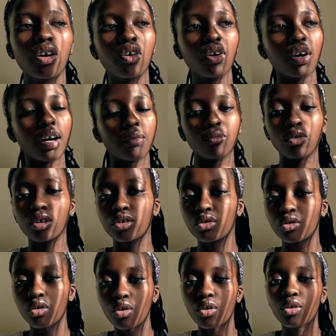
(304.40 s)
oh, I'm going to
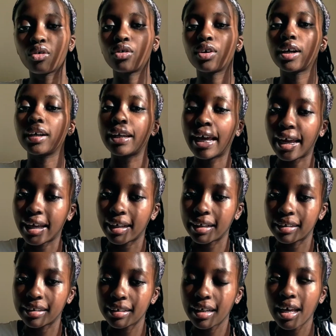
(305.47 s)
go on a diet.
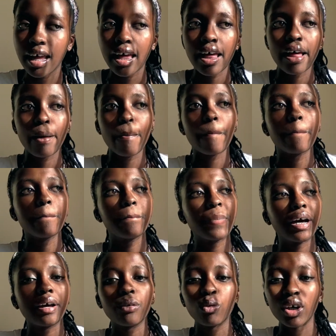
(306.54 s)

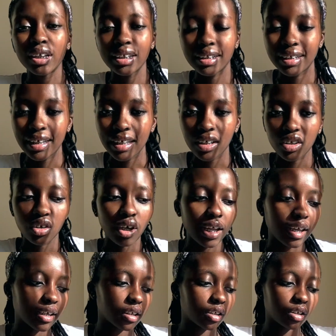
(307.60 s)
By Wednesday, you're
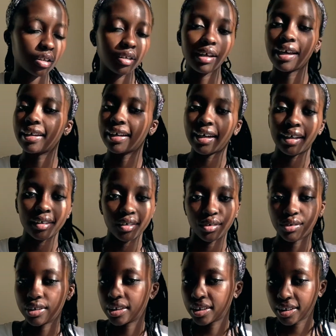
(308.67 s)
like, I can't
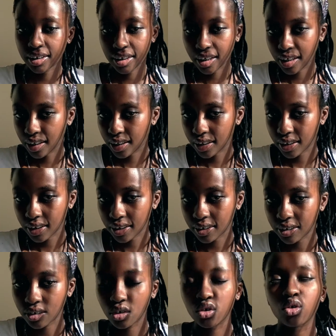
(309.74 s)
do this thing.
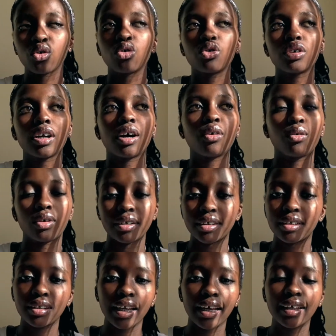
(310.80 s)
So now
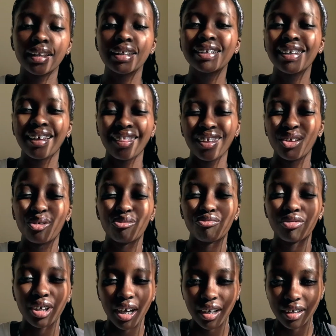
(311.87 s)
what? Like, there's nothing you've
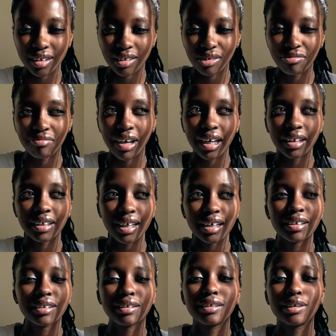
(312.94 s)
done. You've
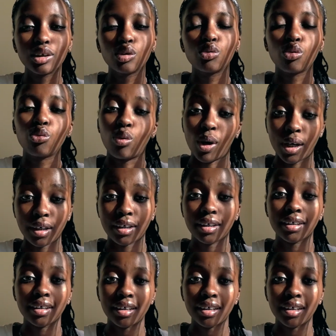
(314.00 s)
done zero work.